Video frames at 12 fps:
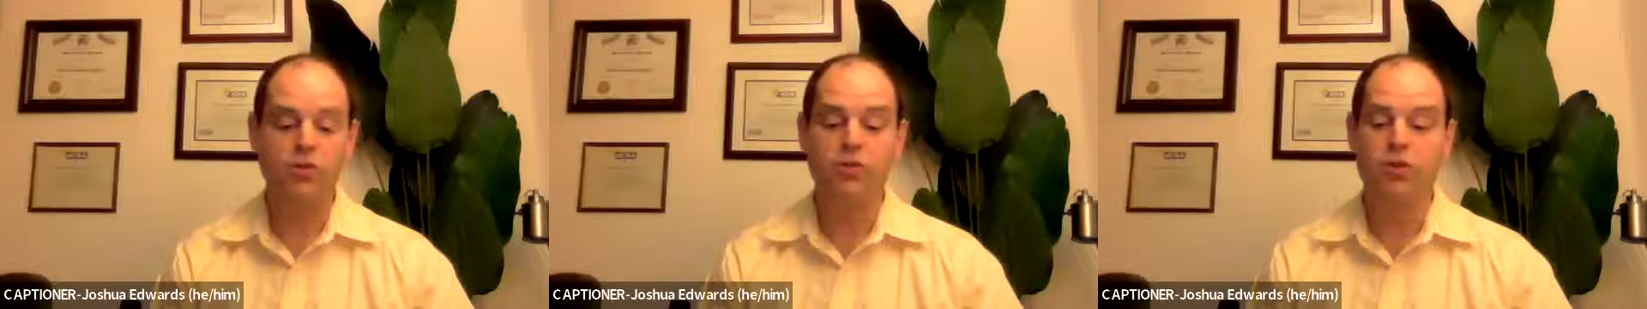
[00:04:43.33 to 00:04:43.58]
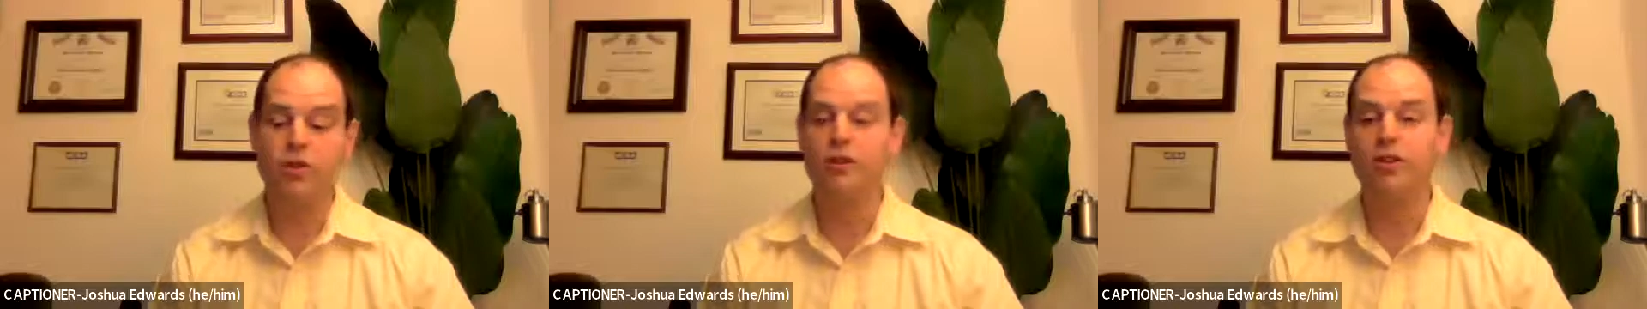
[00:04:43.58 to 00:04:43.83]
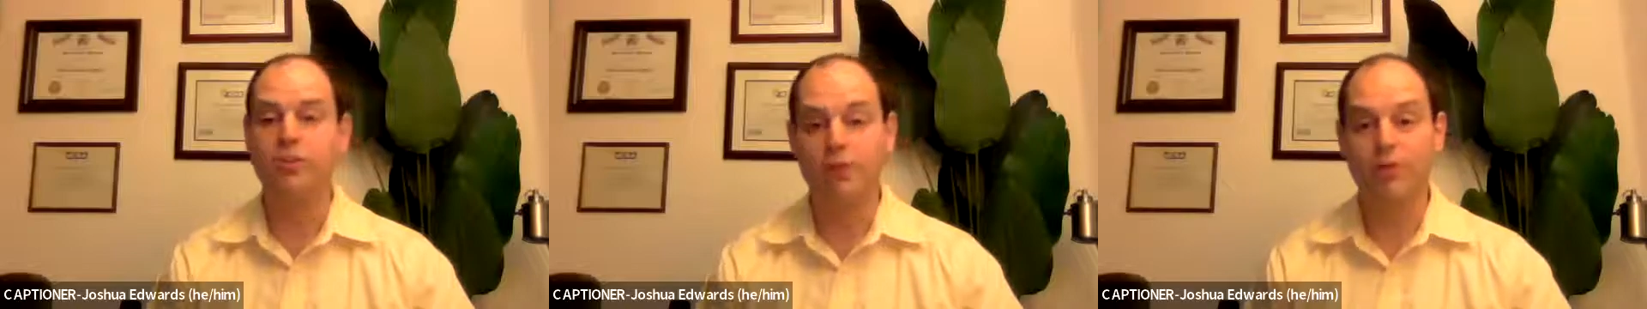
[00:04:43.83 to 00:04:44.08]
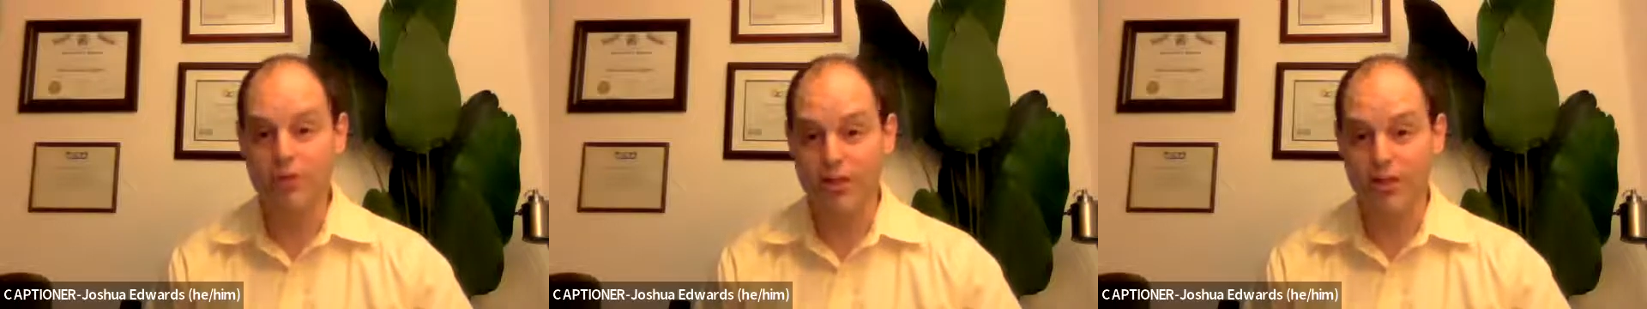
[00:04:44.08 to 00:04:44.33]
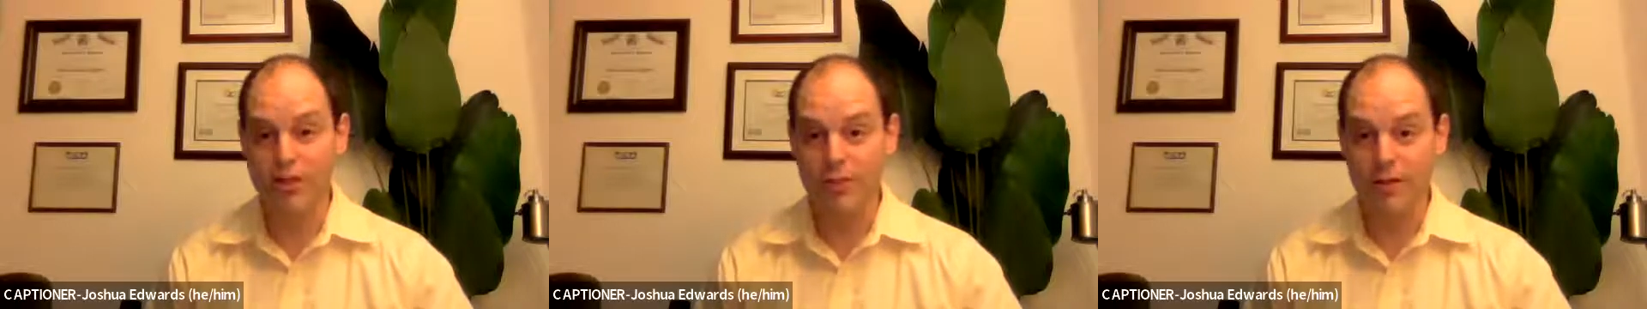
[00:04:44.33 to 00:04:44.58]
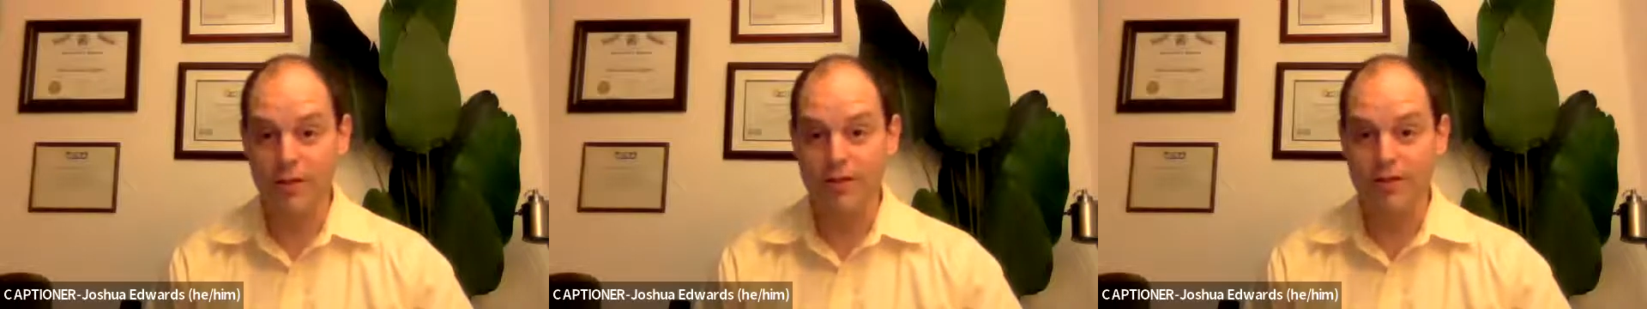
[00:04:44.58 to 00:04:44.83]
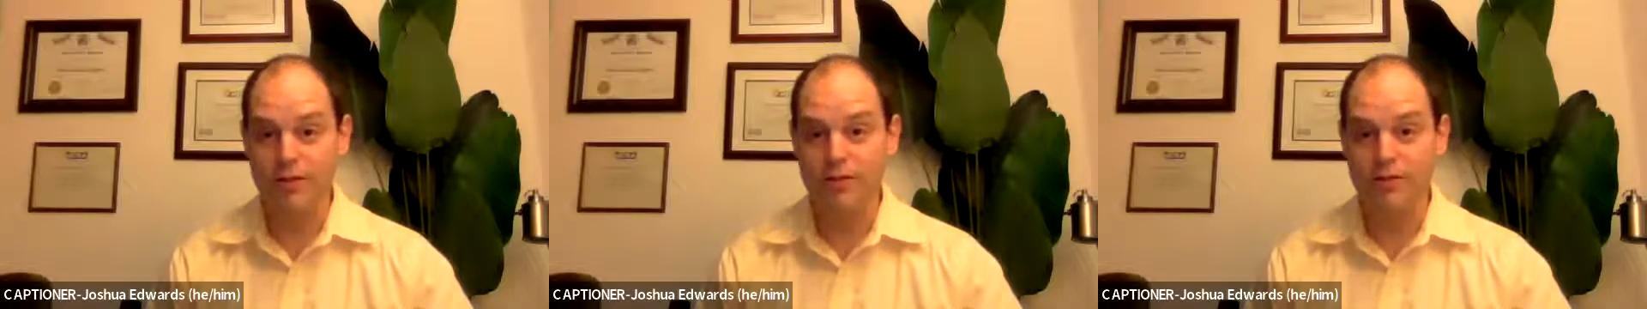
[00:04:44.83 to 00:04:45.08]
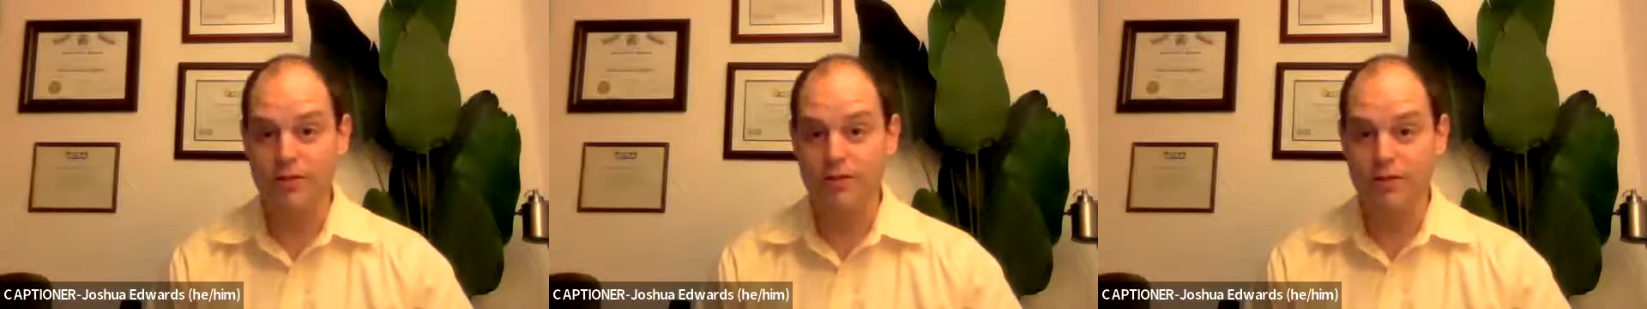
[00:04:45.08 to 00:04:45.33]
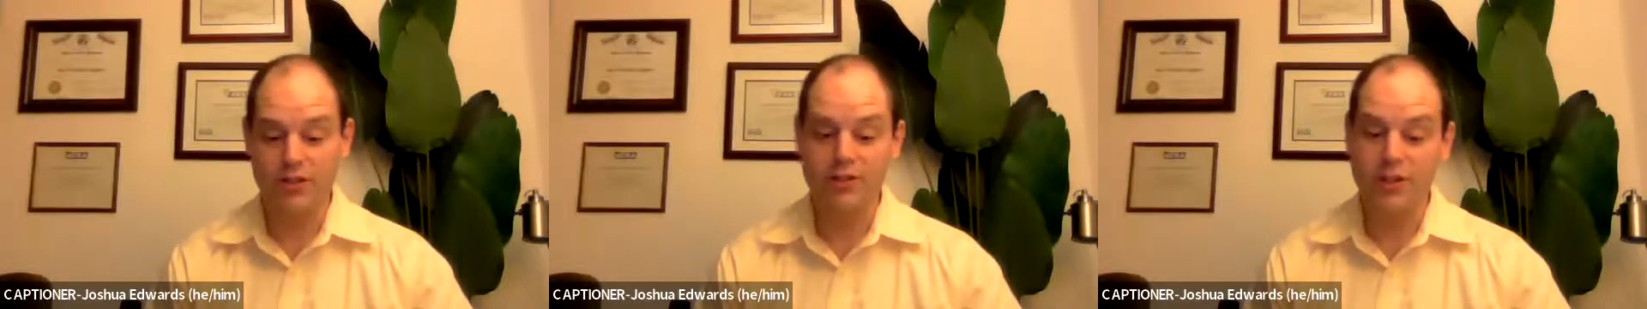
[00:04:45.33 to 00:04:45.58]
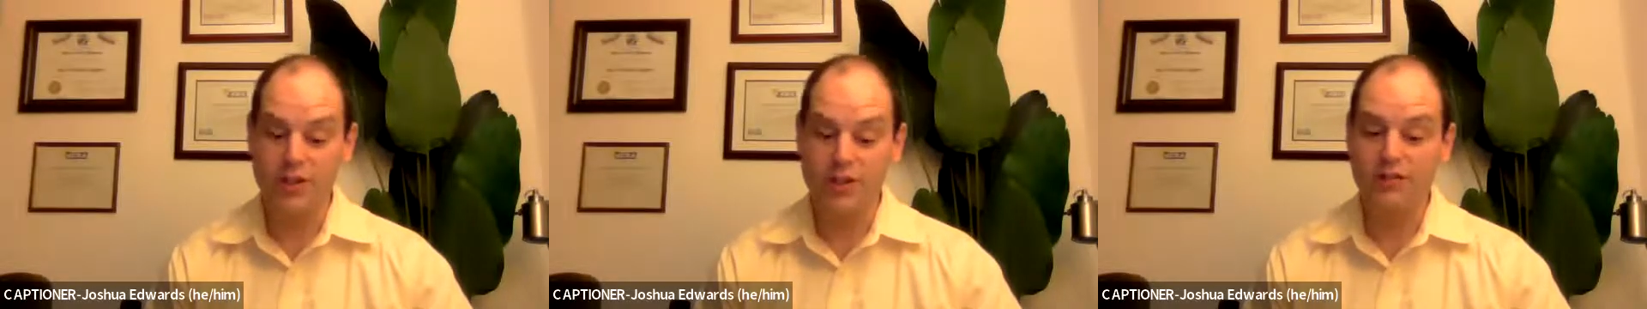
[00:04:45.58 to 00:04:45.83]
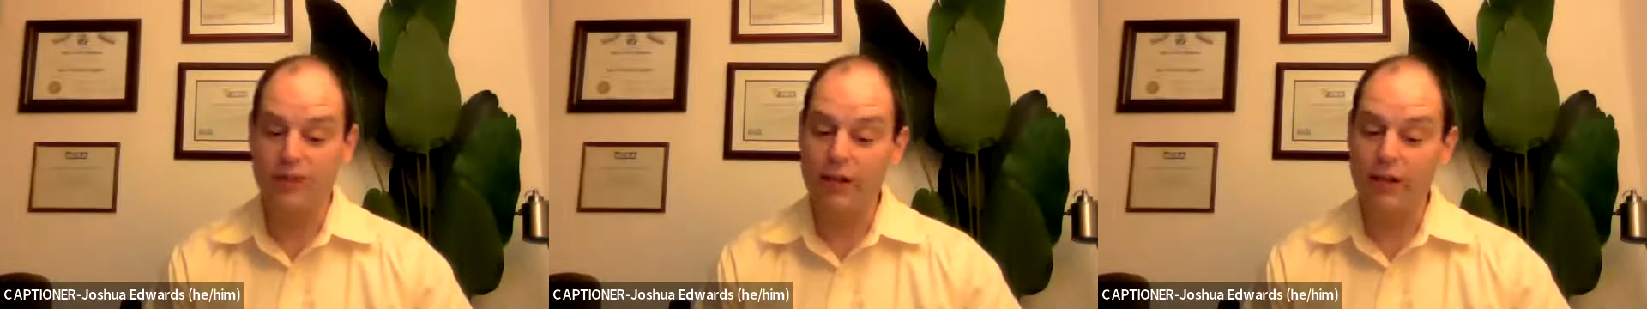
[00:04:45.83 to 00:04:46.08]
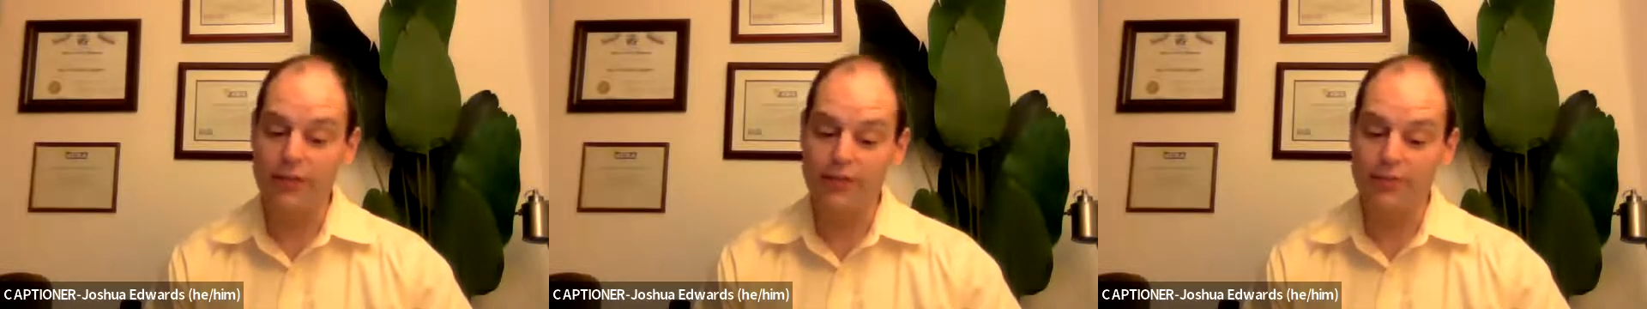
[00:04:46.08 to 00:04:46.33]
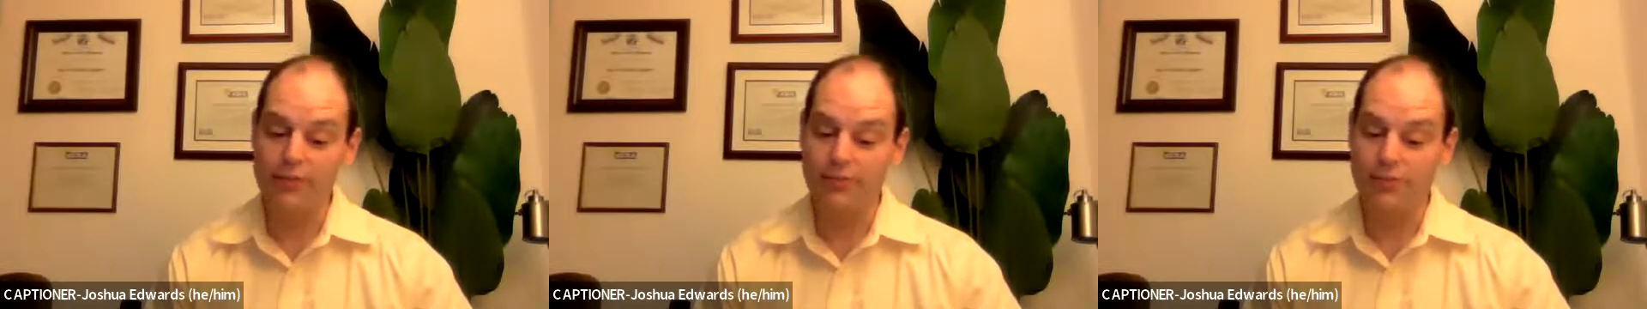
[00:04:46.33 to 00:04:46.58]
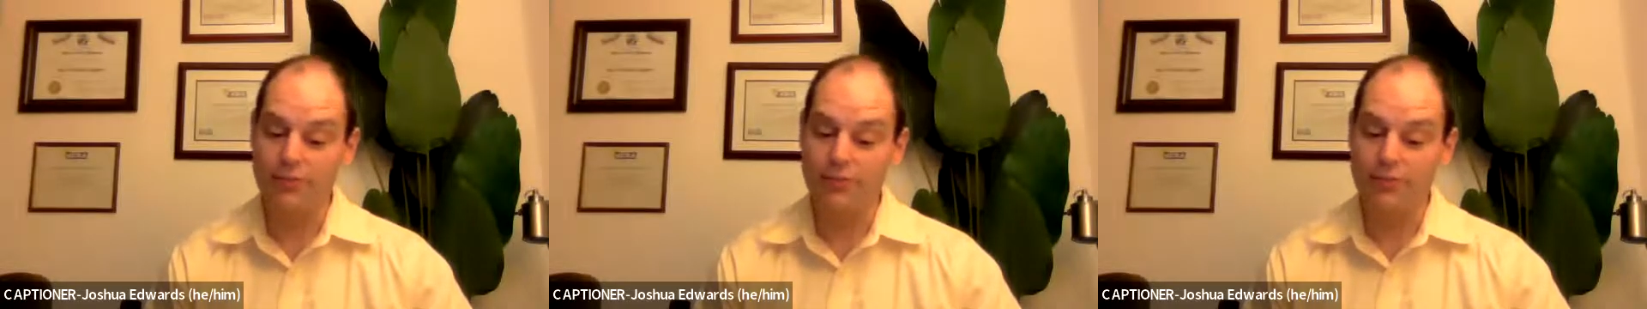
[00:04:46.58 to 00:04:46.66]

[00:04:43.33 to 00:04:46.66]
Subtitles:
who shared their personal experiences with domestic violence.